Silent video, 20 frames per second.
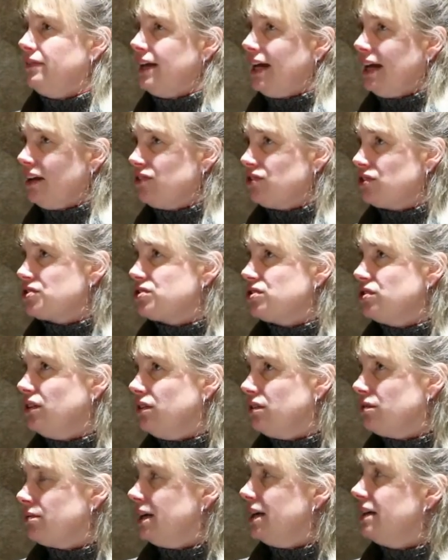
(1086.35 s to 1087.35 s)
they
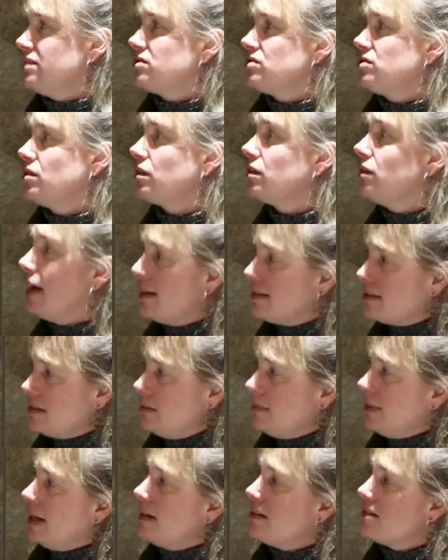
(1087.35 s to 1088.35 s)
understood the risk, took less
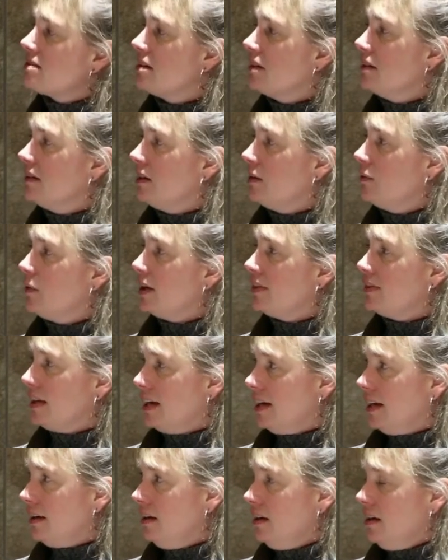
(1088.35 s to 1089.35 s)
of the medicine than what
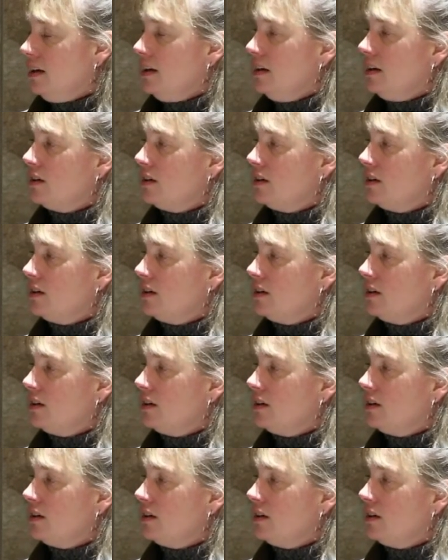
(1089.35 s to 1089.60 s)
they